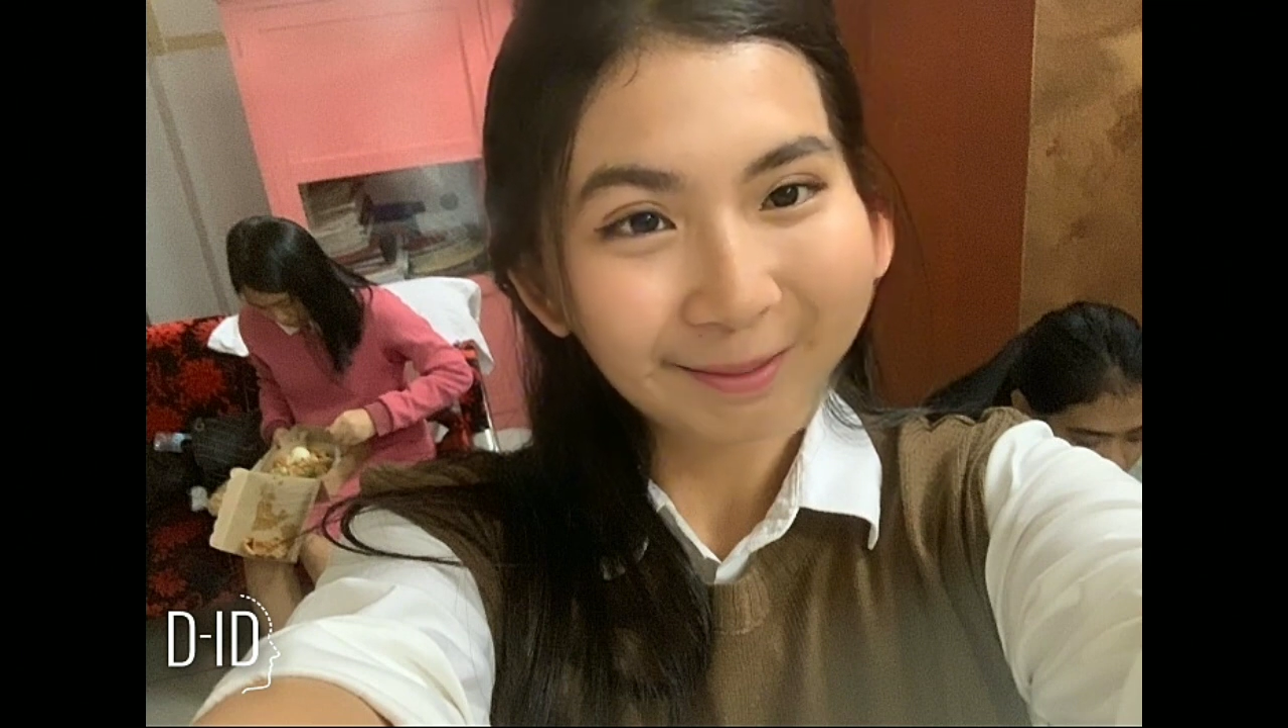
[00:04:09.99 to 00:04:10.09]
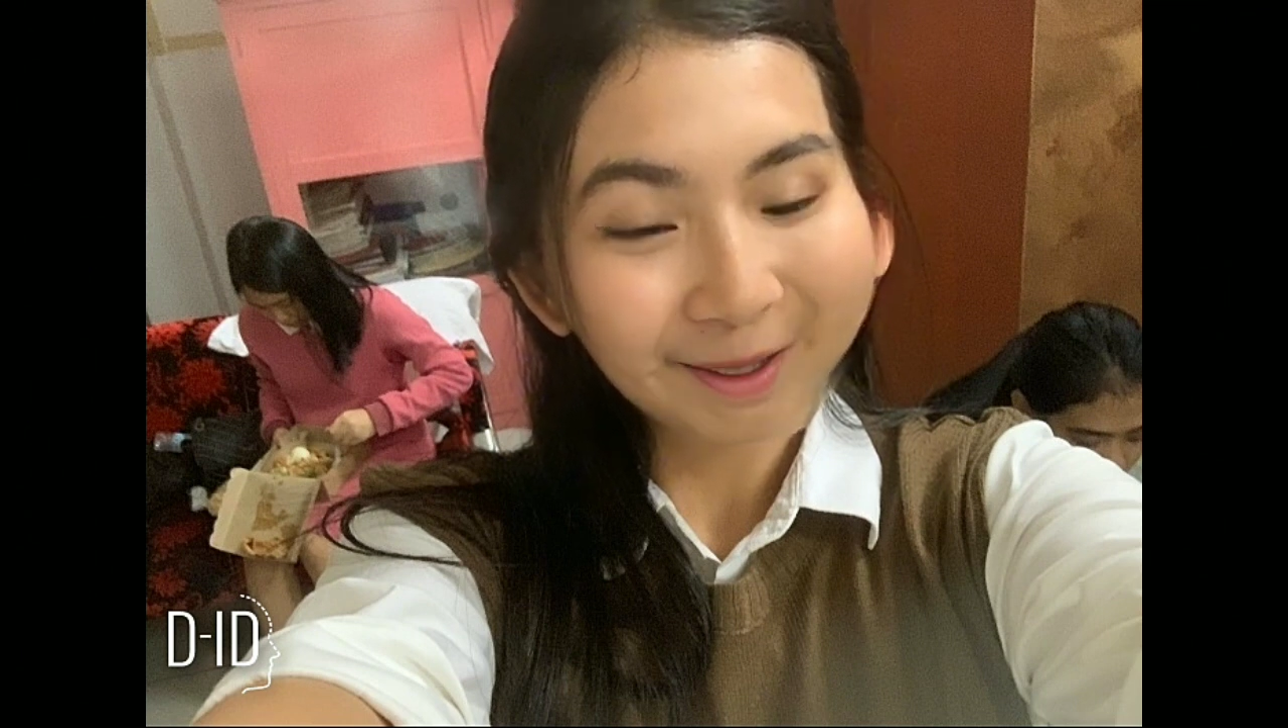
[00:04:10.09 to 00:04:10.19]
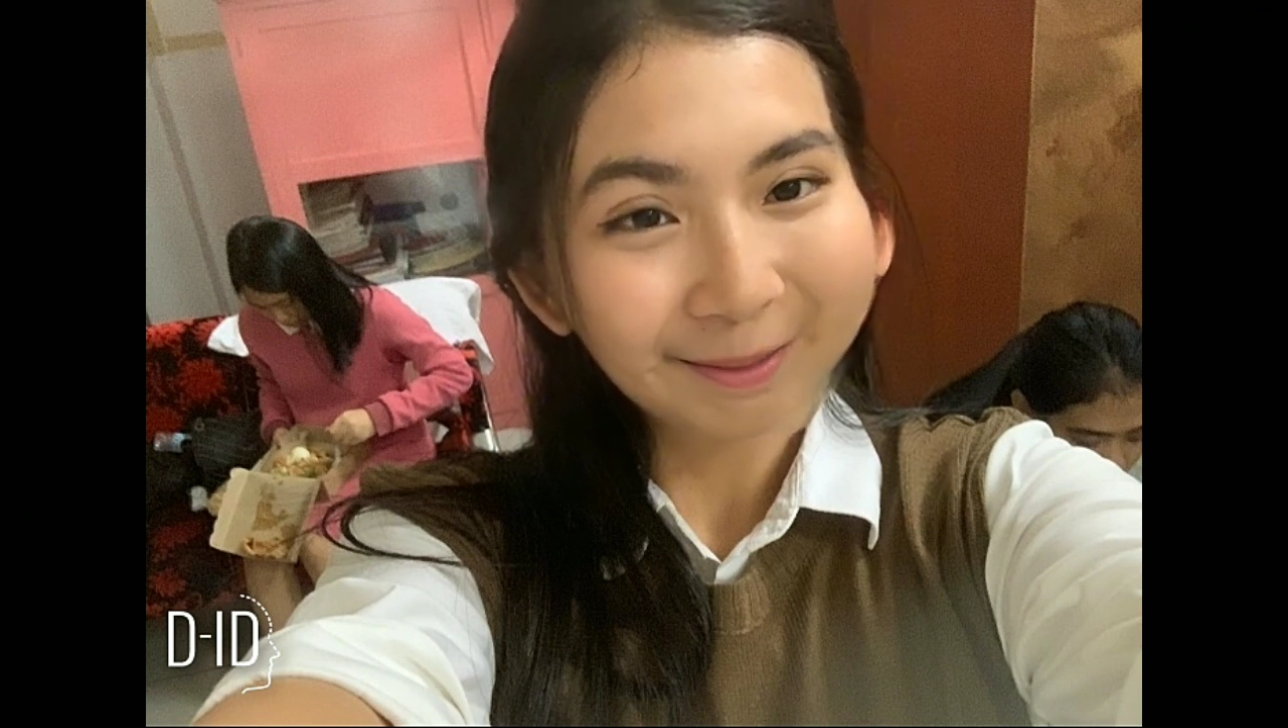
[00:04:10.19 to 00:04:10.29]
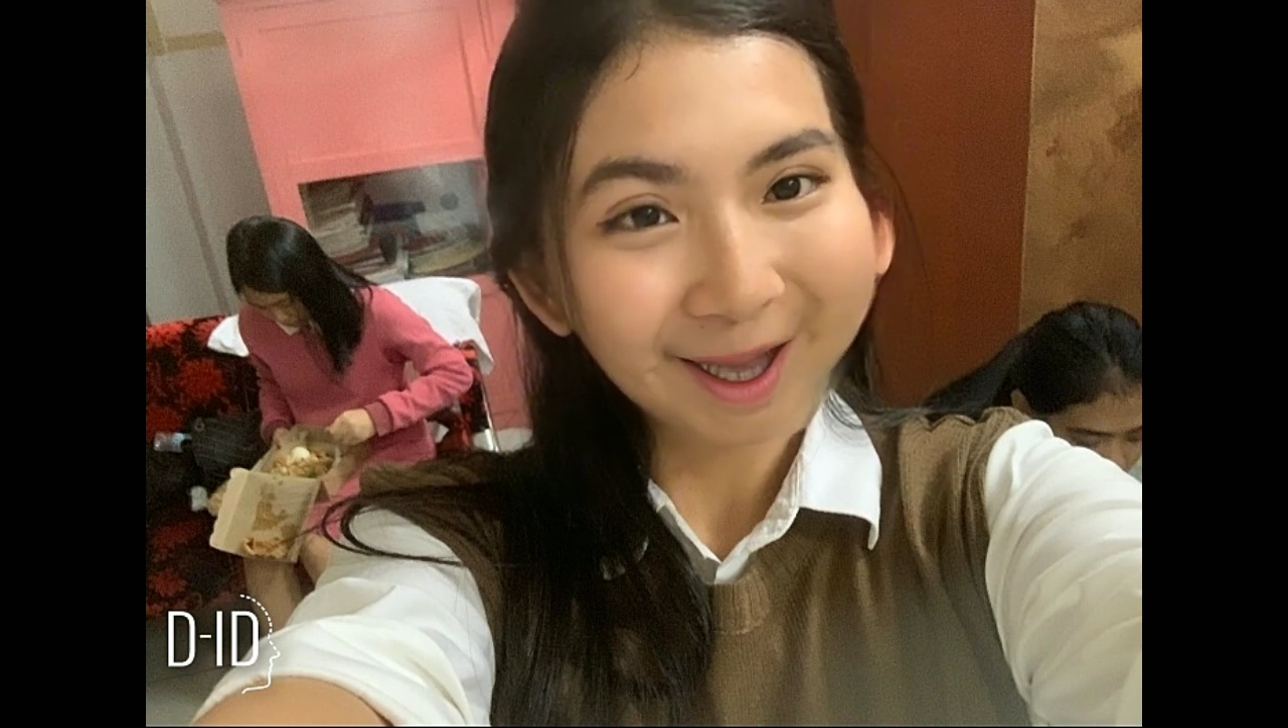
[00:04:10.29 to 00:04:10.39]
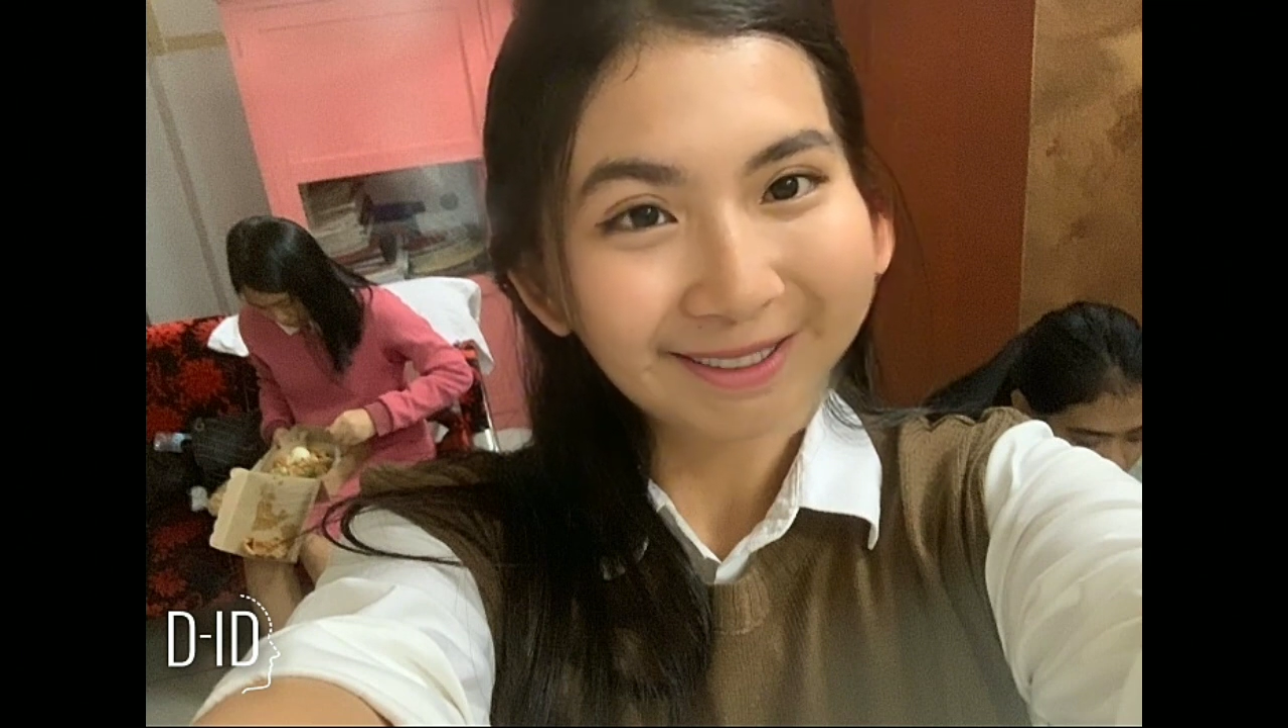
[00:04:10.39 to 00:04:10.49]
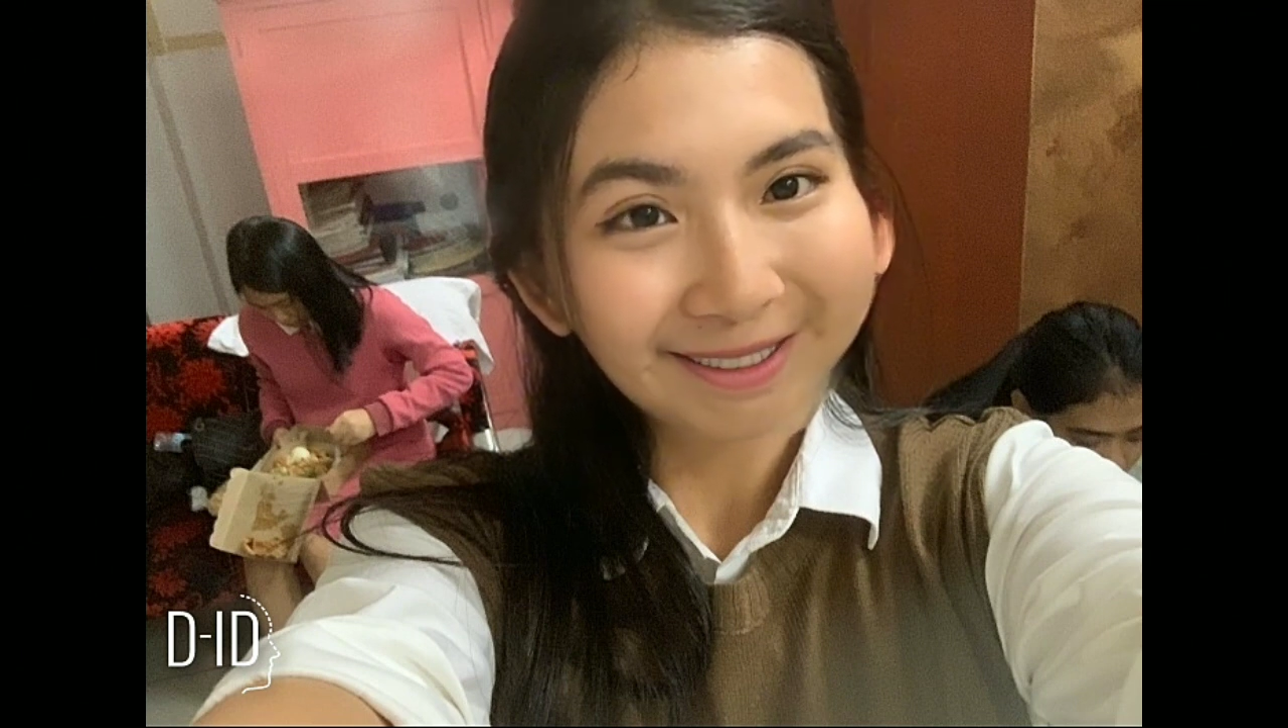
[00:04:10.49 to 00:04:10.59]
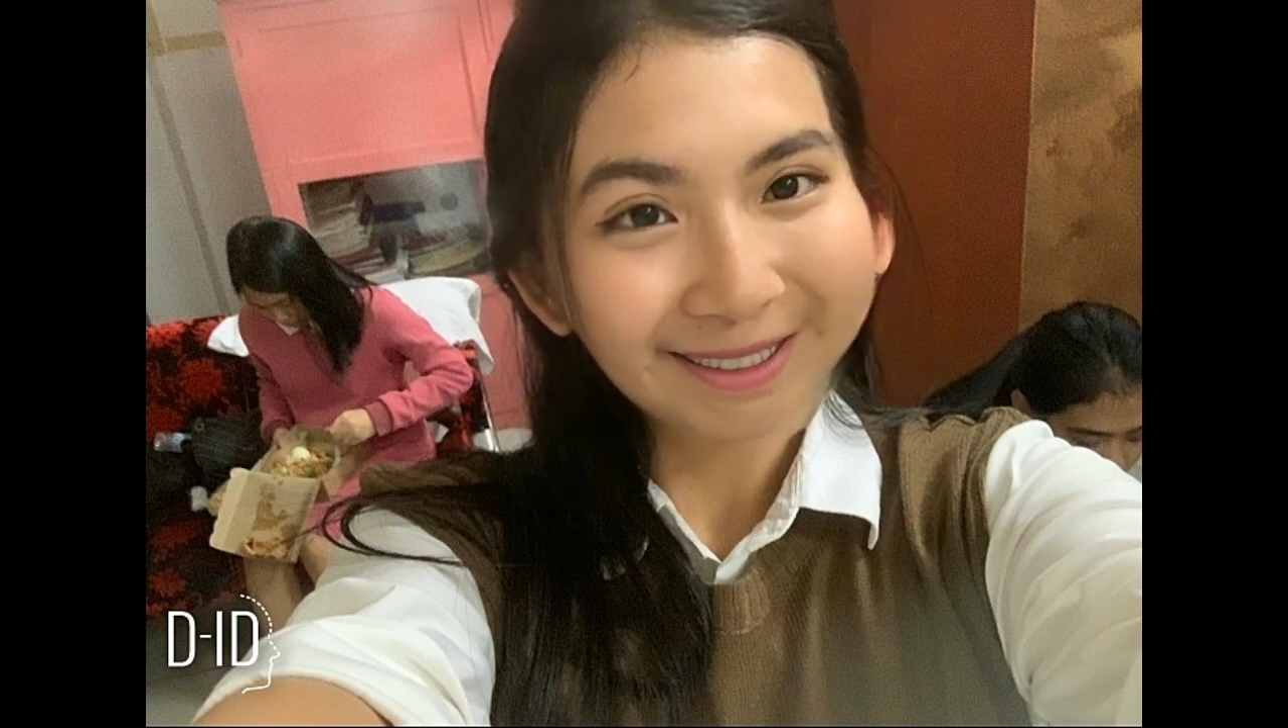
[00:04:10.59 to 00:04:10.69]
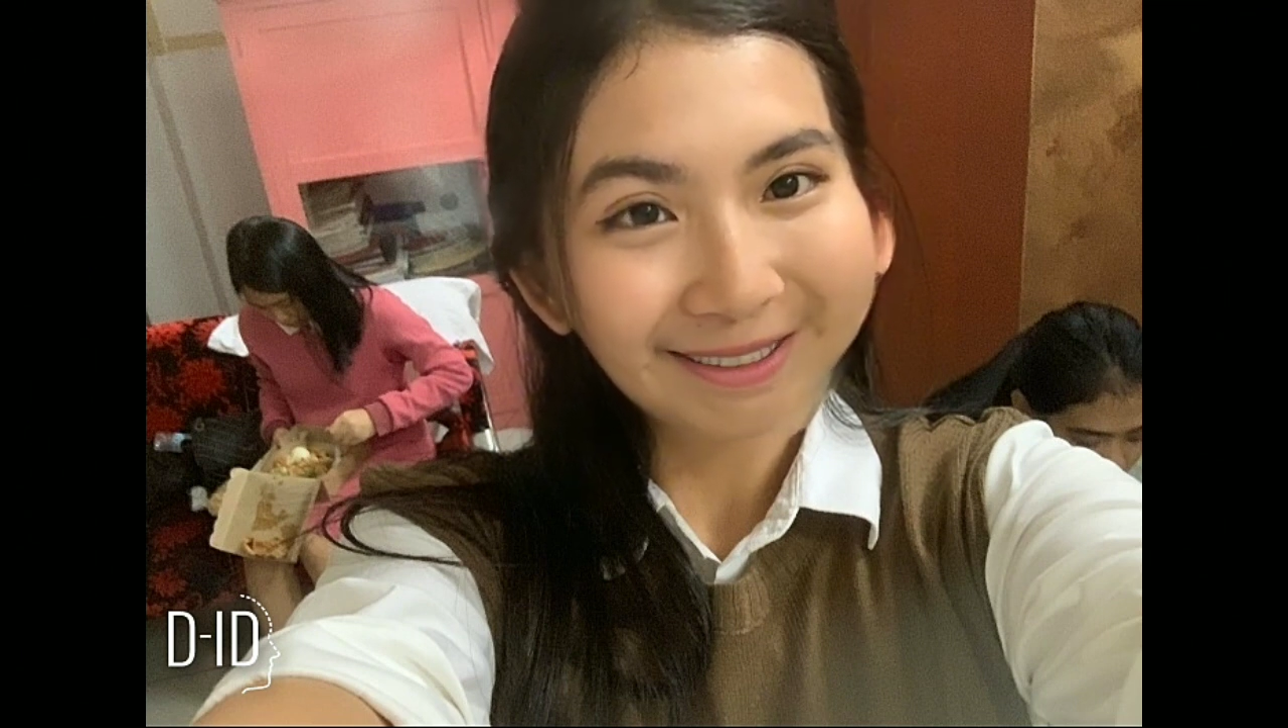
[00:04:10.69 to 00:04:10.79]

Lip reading: pre-processing